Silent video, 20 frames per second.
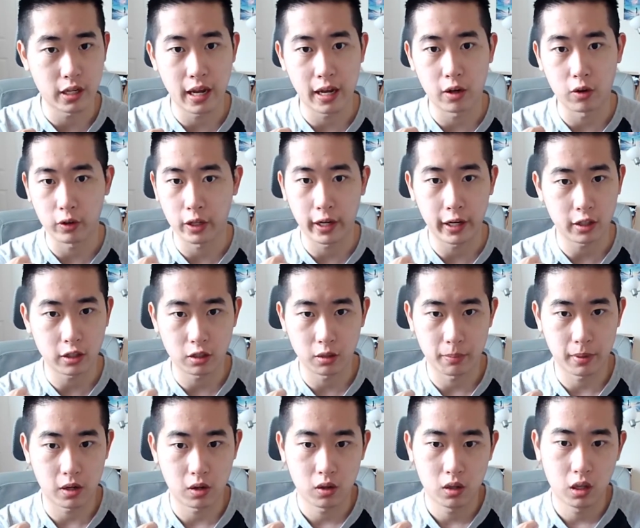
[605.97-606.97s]
I don't care
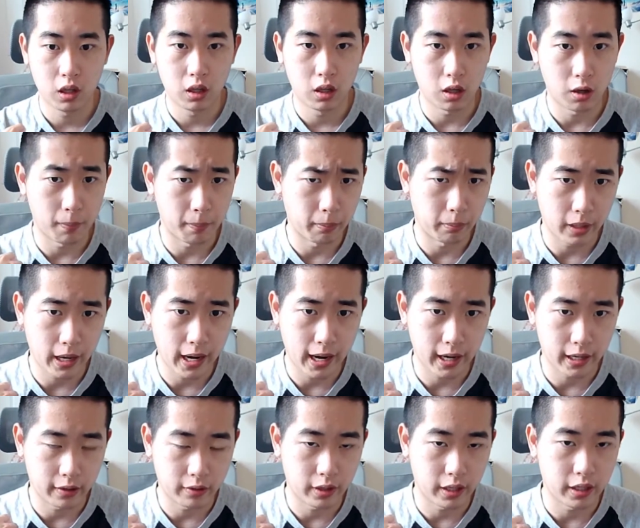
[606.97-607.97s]
about
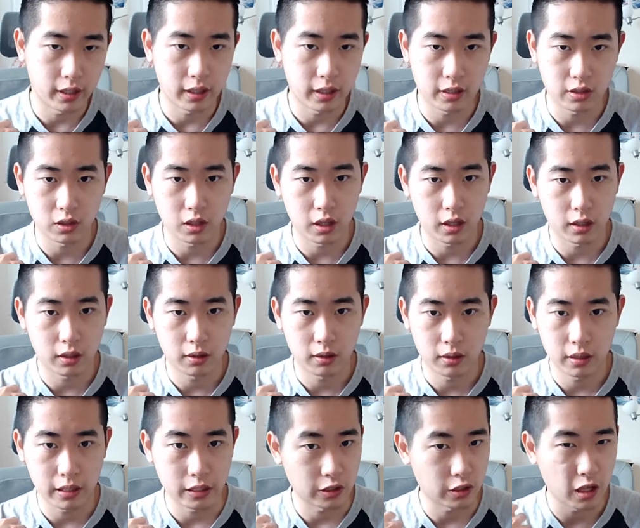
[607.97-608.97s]
brand, right? That's not
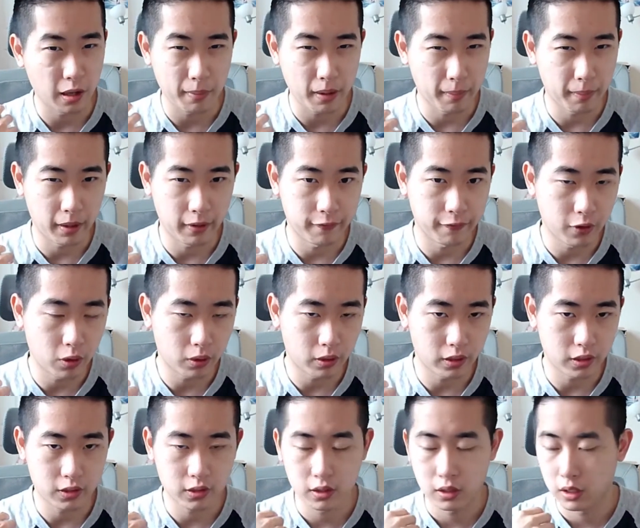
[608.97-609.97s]
my main
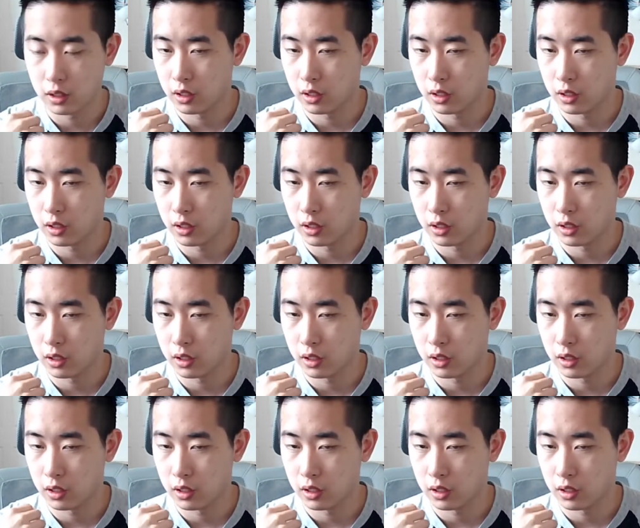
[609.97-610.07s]
focus.